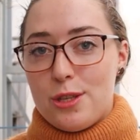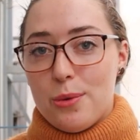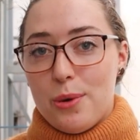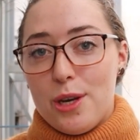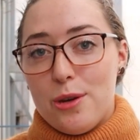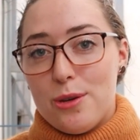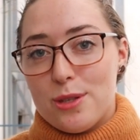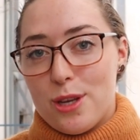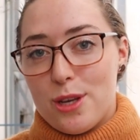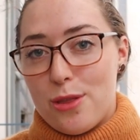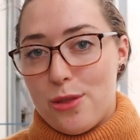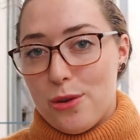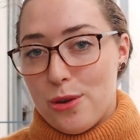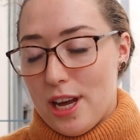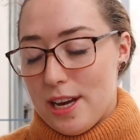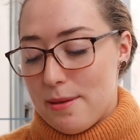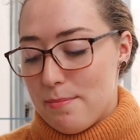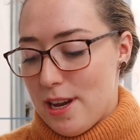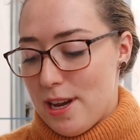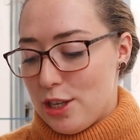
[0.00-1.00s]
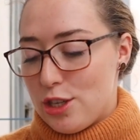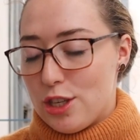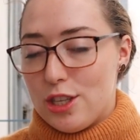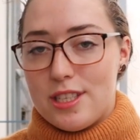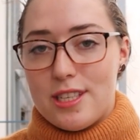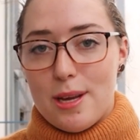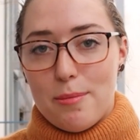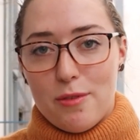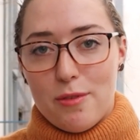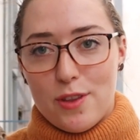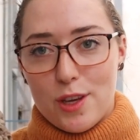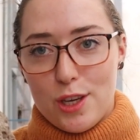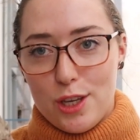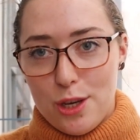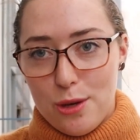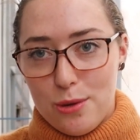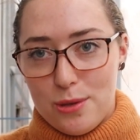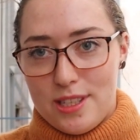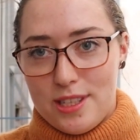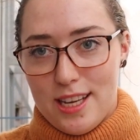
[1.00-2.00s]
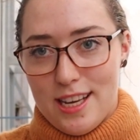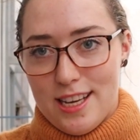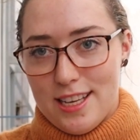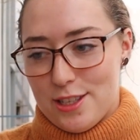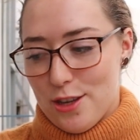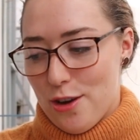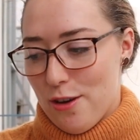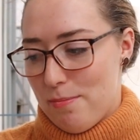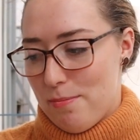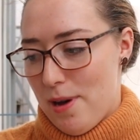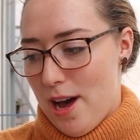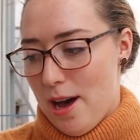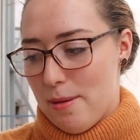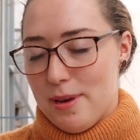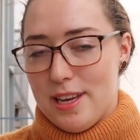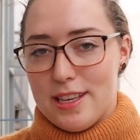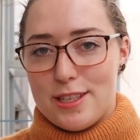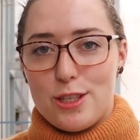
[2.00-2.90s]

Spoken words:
So I also thought I'd mention some of the uses of pumice.